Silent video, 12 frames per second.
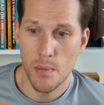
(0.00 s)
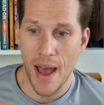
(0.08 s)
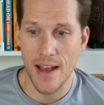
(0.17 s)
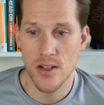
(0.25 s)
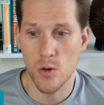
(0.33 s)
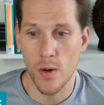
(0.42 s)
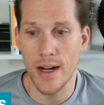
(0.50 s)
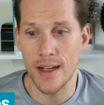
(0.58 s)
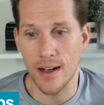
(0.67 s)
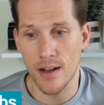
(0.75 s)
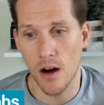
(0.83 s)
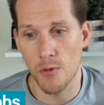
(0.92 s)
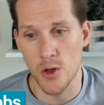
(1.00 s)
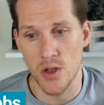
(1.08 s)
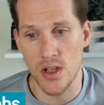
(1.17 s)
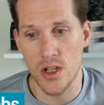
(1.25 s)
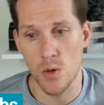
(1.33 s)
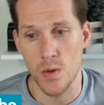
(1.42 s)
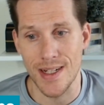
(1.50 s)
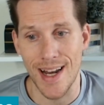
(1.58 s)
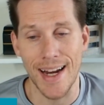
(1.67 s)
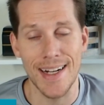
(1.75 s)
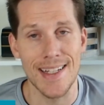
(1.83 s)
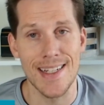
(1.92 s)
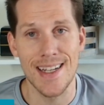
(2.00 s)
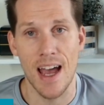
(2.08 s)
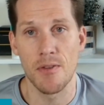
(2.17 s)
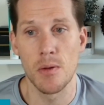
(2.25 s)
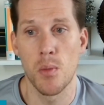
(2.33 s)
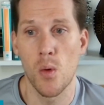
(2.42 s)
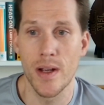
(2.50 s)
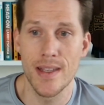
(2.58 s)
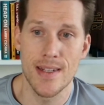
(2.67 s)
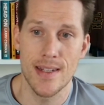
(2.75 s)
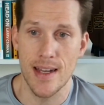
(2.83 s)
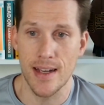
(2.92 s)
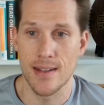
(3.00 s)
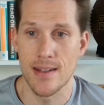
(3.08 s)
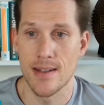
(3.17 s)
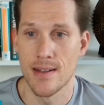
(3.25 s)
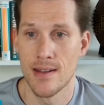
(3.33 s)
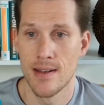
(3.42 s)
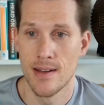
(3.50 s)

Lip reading: passer rating in coverage this year was 97.6,